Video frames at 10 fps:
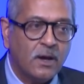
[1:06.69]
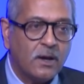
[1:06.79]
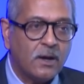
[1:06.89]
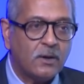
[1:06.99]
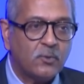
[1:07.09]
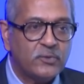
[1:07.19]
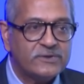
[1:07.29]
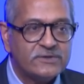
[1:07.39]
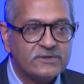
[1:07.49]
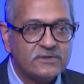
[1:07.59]
uh,
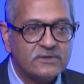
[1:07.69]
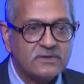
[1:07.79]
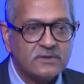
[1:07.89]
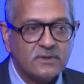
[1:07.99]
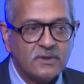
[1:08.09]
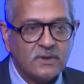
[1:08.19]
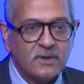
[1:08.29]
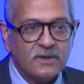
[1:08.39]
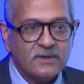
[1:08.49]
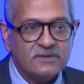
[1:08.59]
which
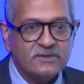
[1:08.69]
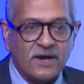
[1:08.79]
is